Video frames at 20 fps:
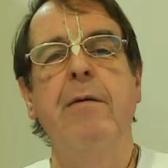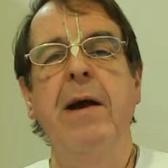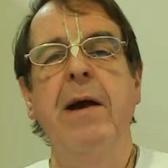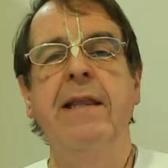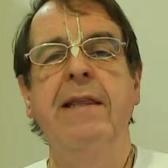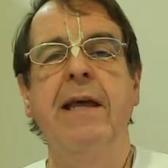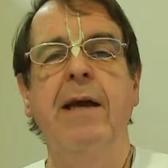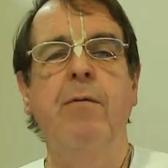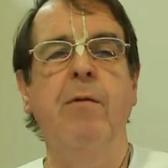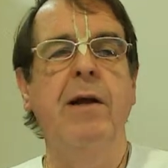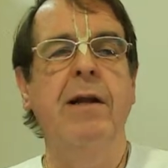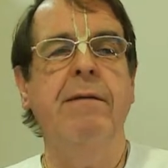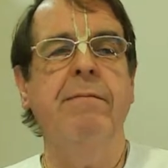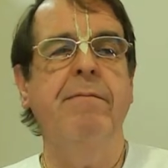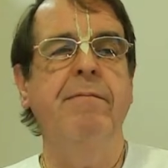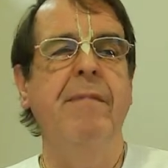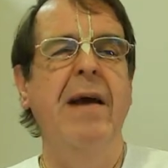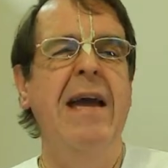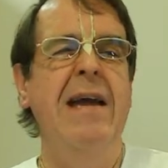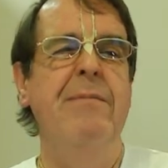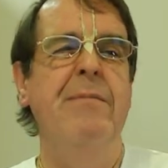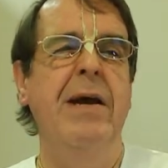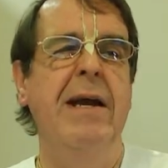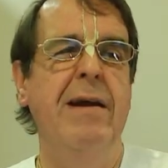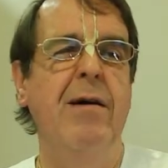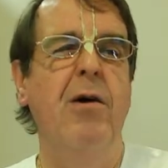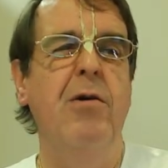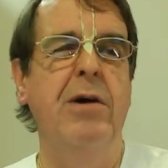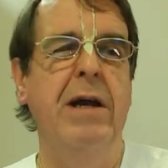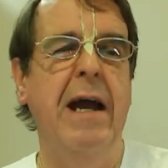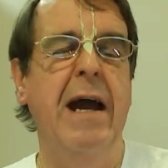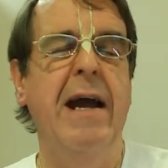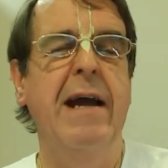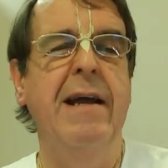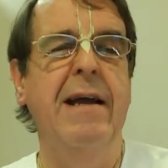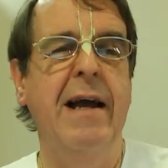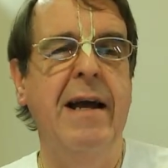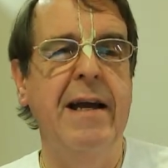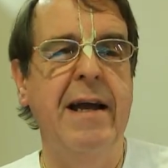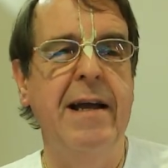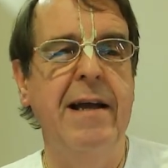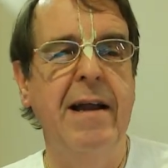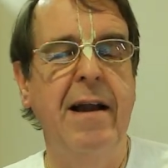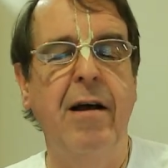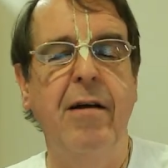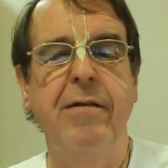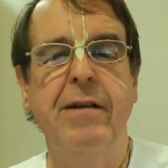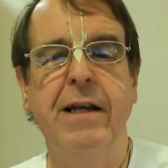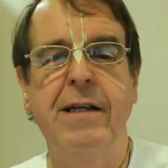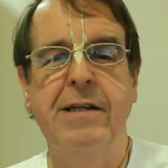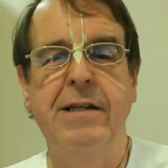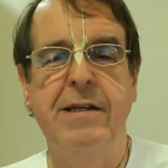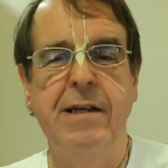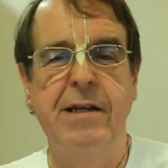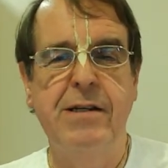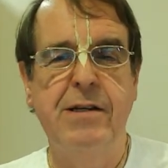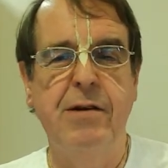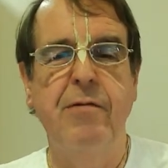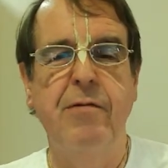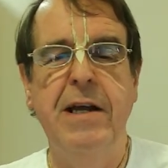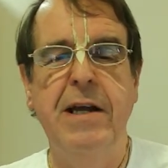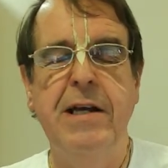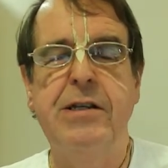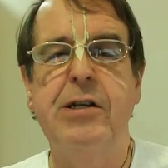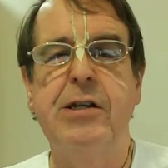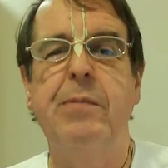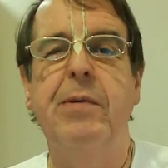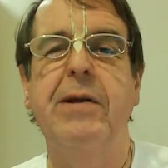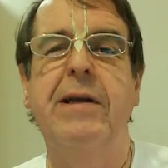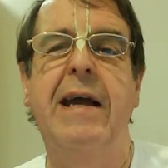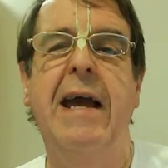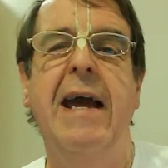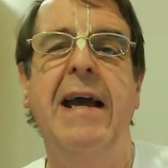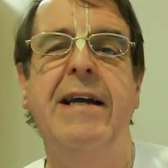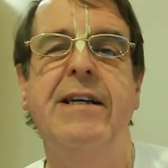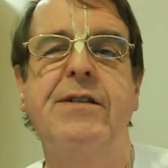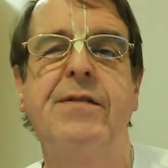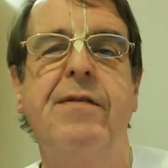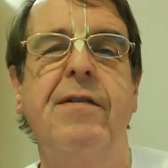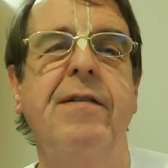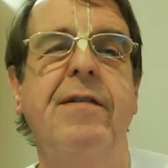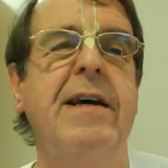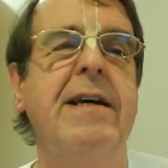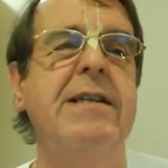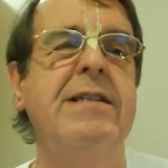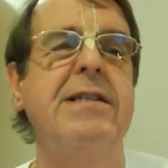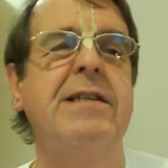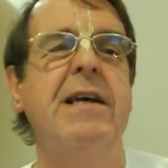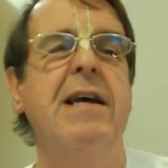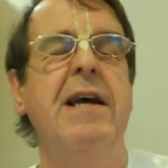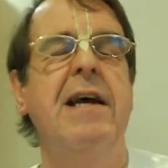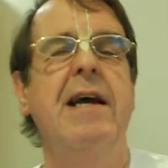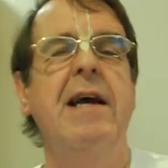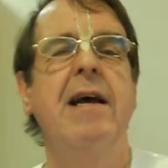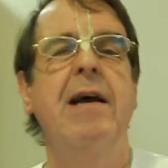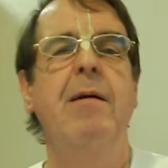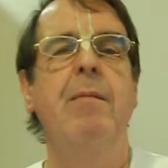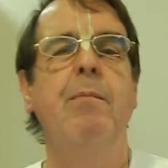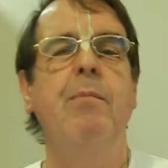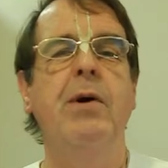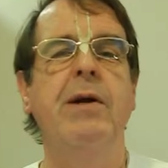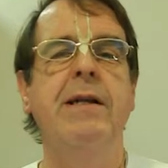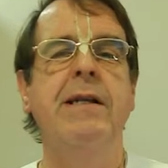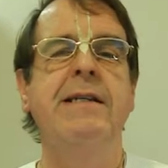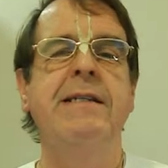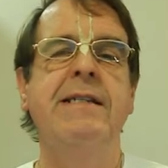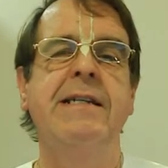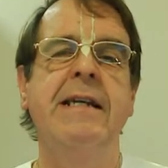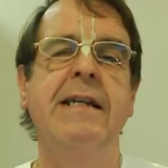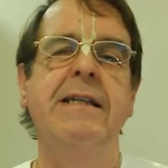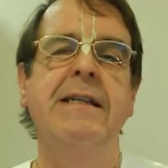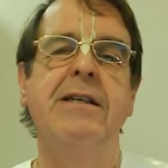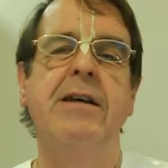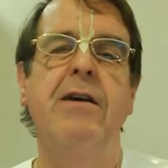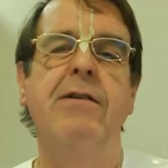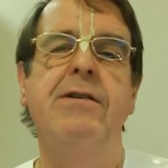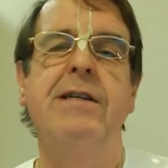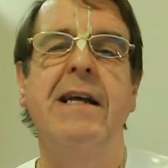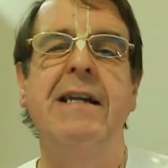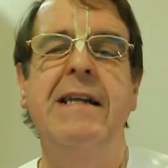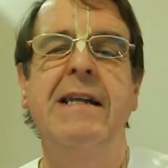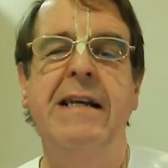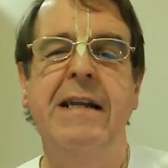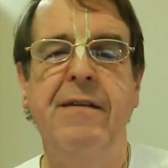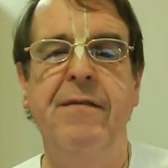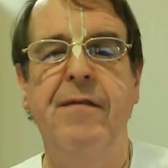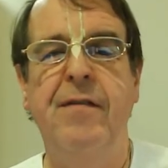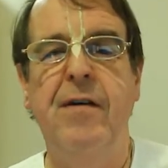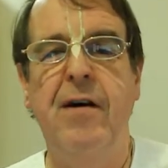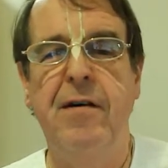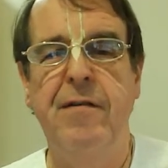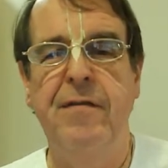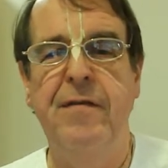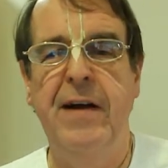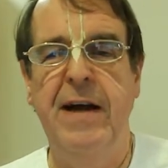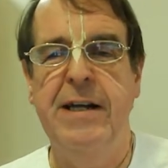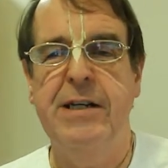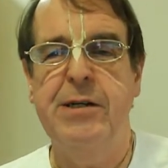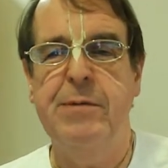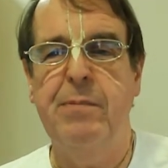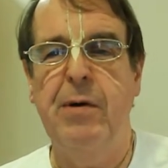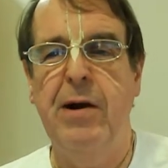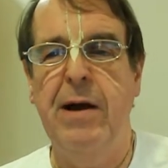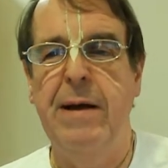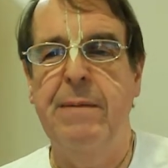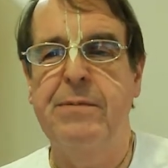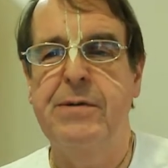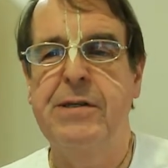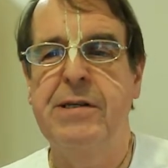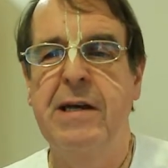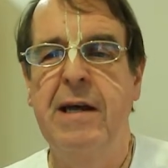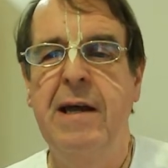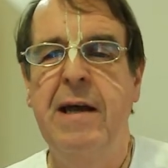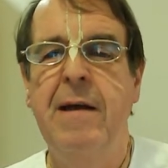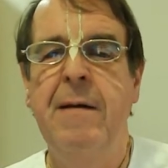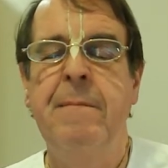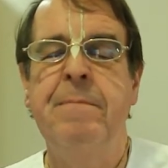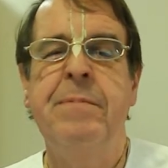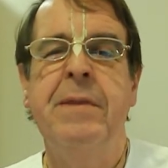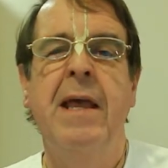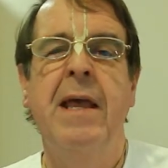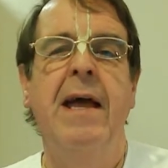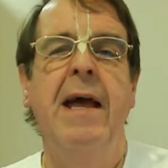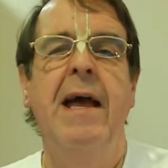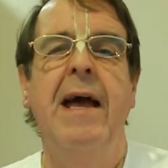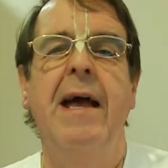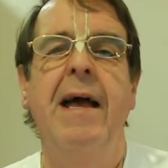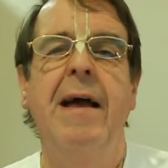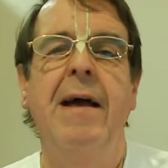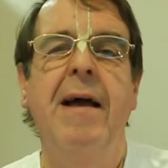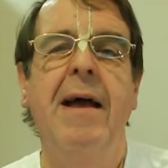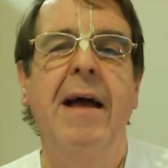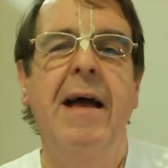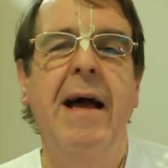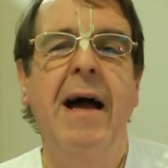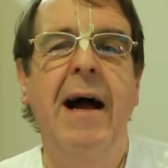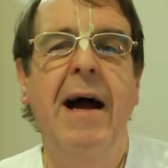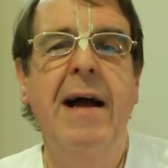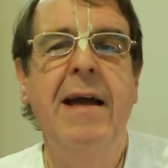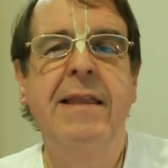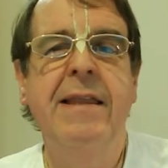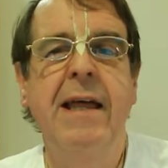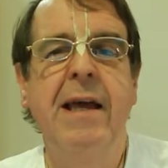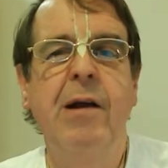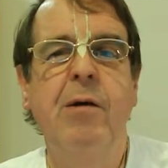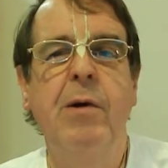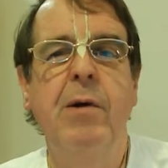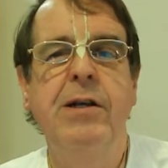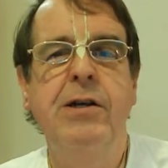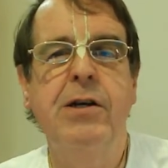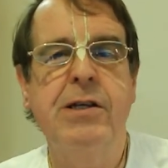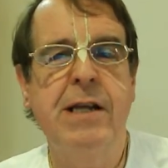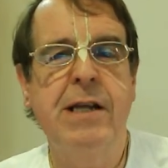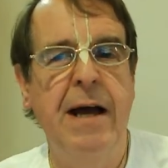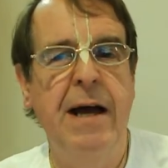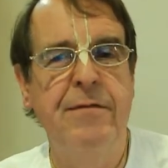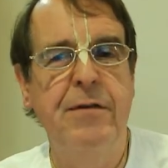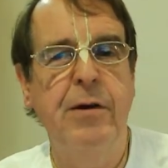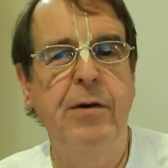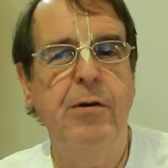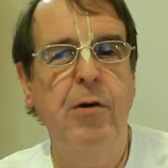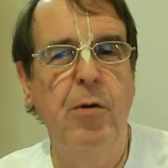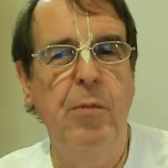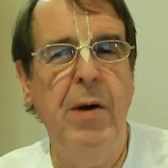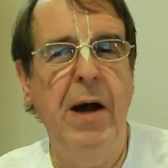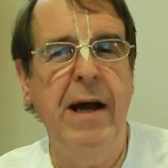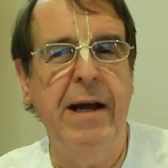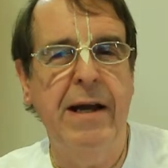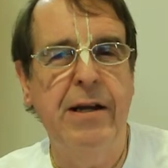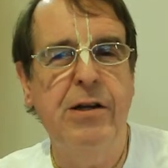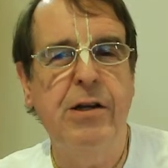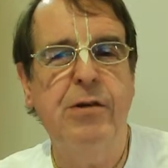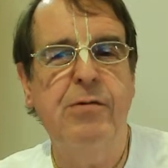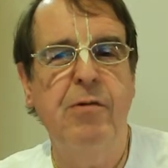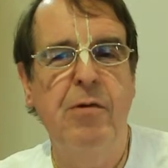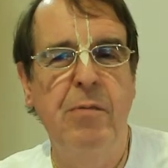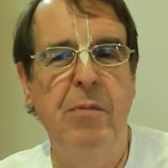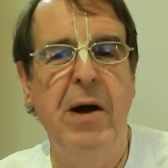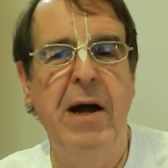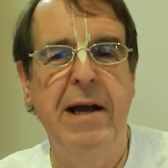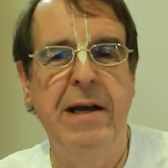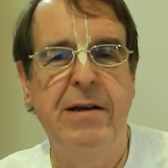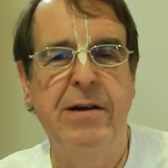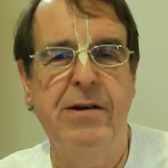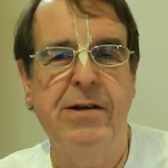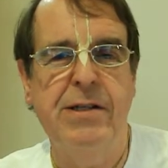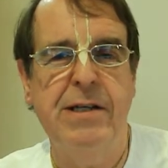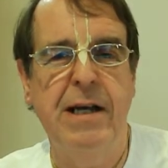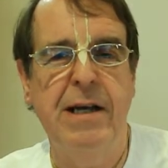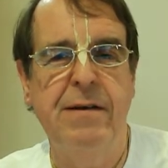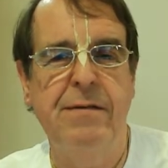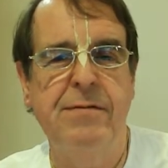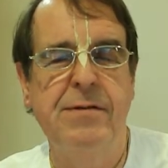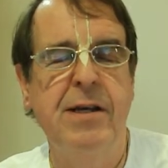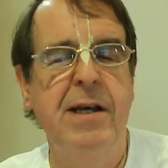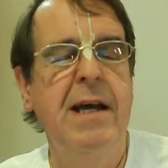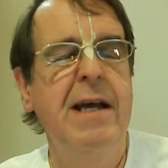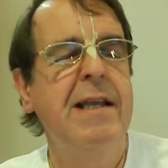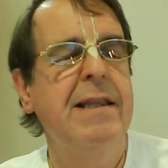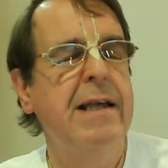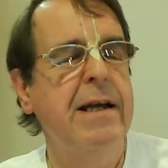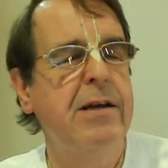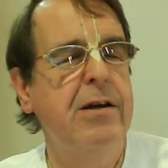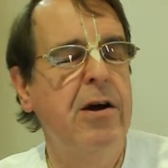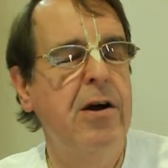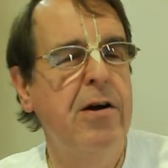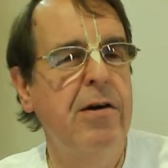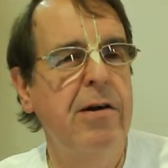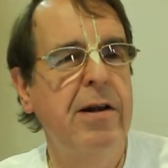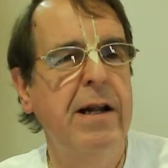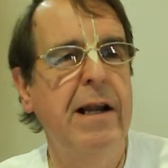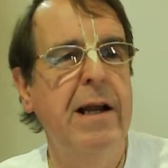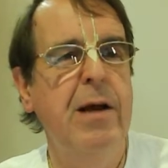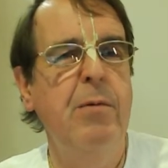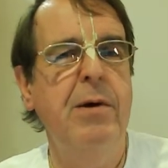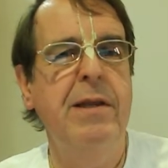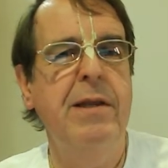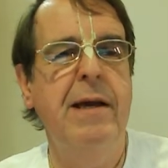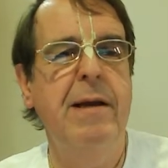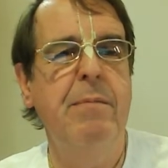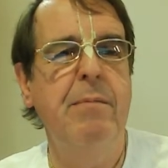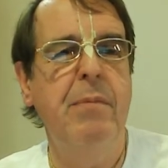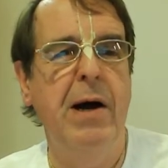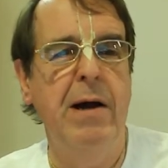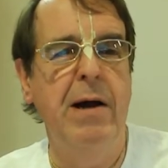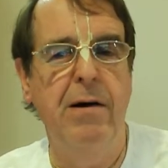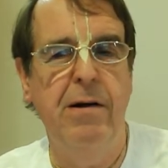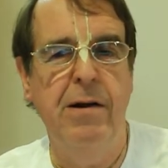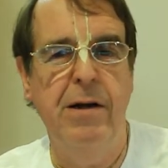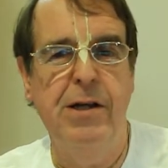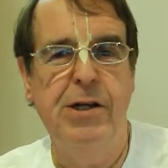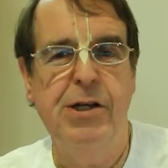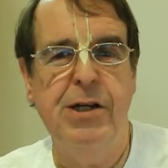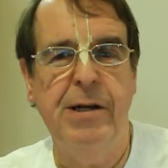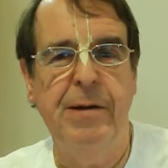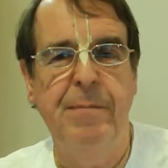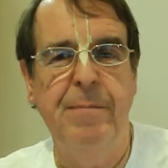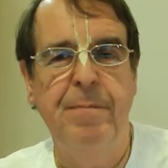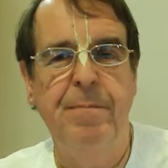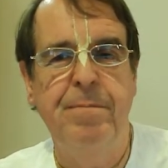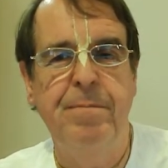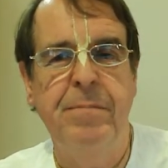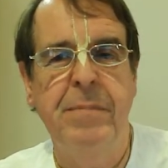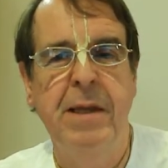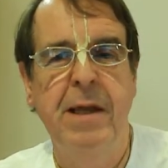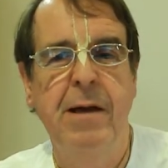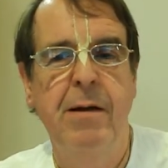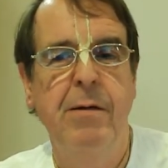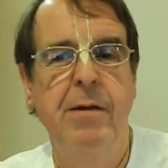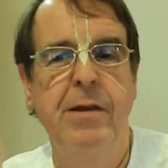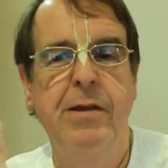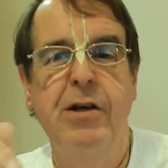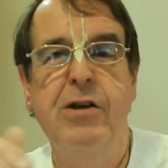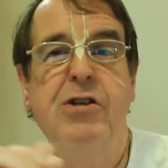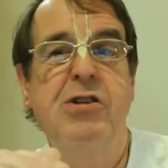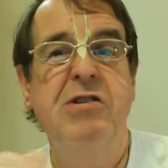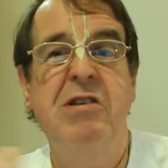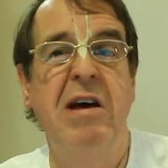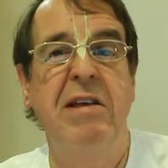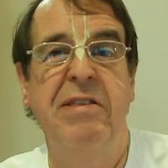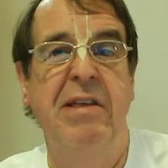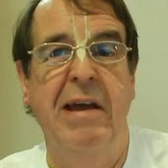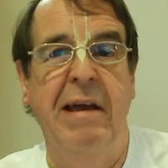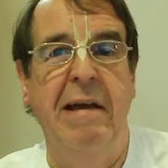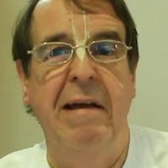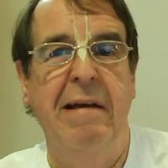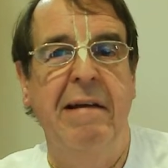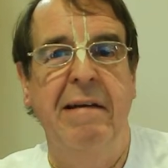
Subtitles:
may think, well, maybe, okay, there's a reasonable case for this, but it still sounds a little far-fetched, perhaps. I think we just have to go back and just remind ourselves that currently within biology, there's nothing